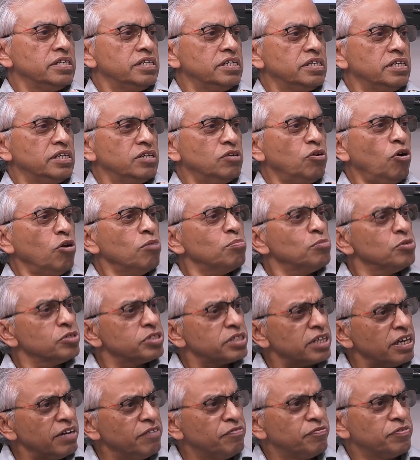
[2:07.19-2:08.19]
in
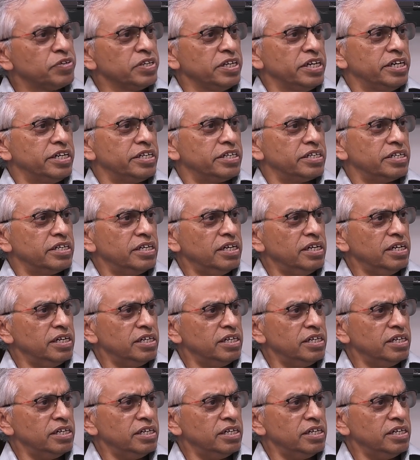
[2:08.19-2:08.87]
almost every area,